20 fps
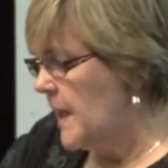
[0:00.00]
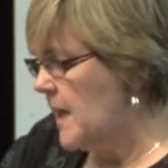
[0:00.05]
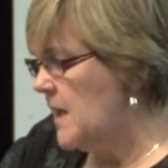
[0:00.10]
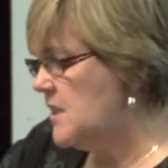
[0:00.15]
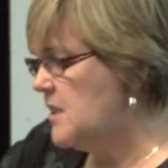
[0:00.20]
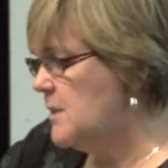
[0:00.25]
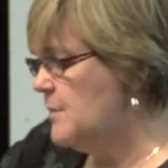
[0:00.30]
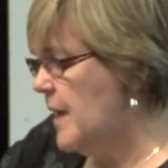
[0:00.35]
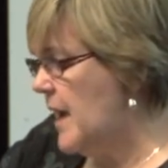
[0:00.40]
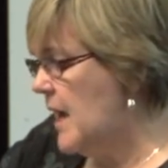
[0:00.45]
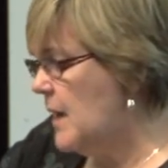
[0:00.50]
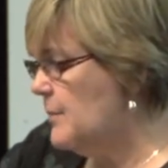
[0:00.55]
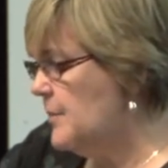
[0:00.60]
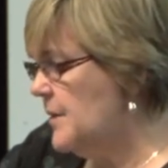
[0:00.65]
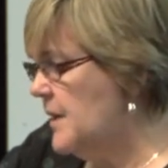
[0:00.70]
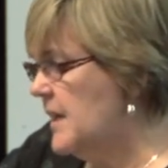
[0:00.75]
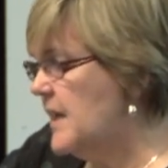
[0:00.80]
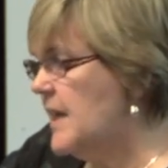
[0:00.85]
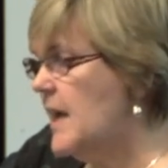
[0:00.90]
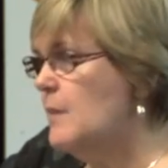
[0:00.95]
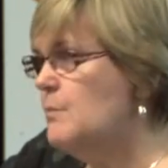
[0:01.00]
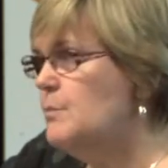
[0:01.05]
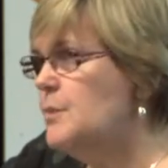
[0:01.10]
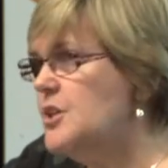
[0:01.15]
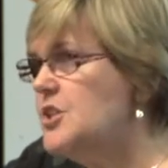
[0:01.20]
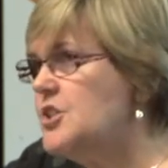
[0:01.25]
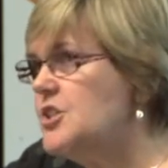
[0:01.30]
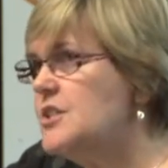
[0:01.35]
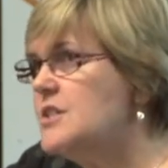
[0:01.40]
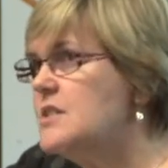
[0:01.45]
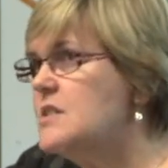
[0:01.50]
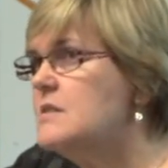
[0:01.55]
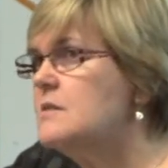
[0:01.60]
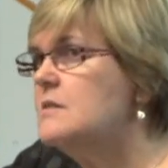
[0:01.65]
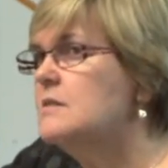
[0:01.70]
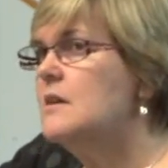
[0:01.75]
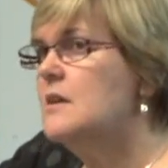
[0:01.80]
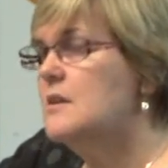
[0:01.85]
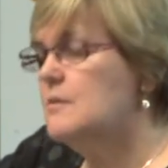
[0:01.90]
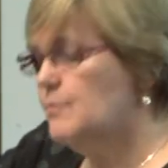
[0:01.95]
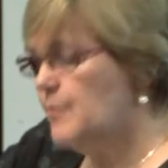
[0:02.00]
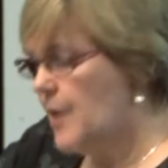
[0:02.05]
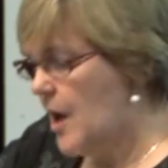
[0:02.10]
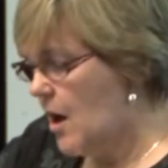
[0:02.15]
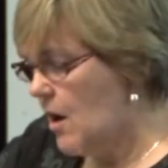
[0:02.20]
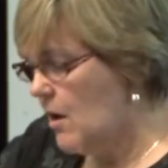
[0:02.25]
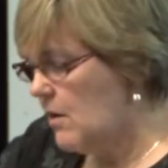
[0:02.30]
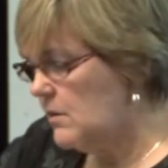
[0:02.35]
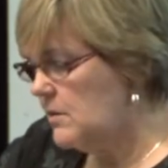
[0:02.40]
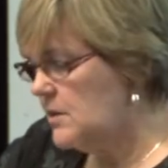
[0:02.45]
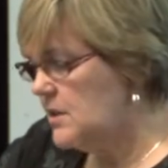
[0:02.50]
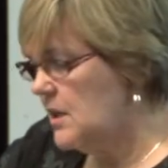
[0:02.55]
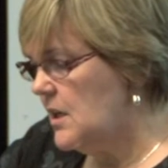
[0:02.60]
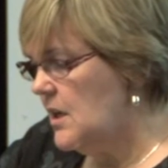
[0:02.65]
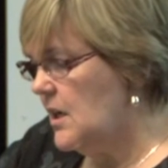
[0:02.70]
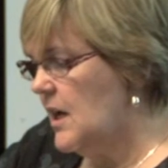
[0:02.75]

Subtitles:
It's about being ambitious and bold